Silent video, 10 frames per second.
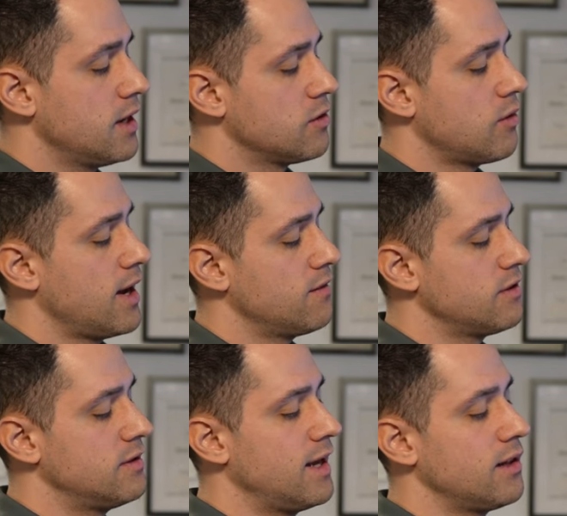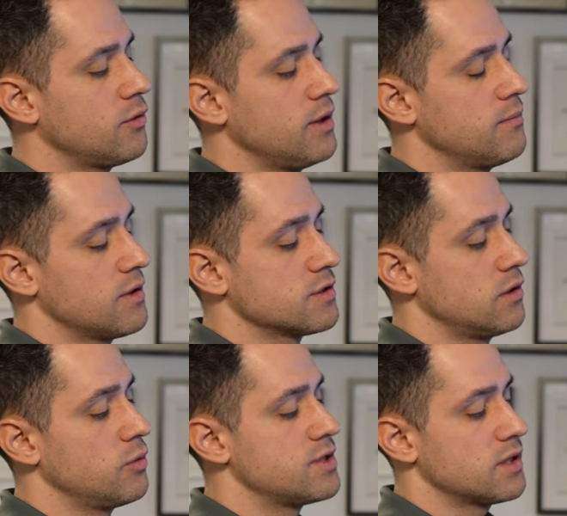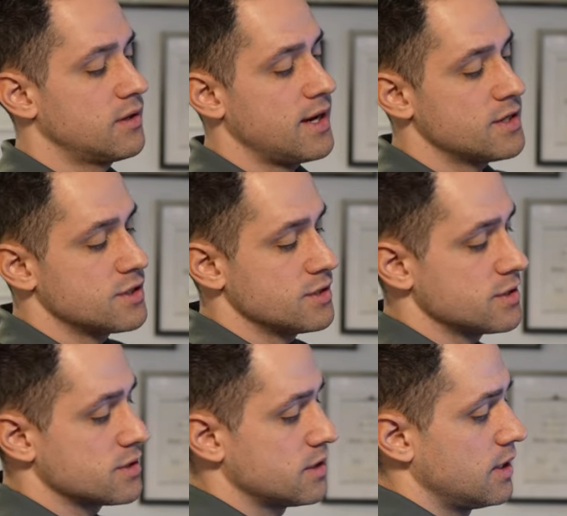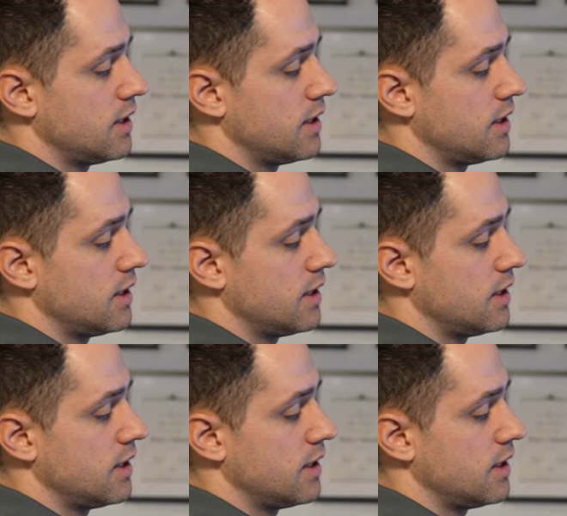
you have the deltoid muscle which attaches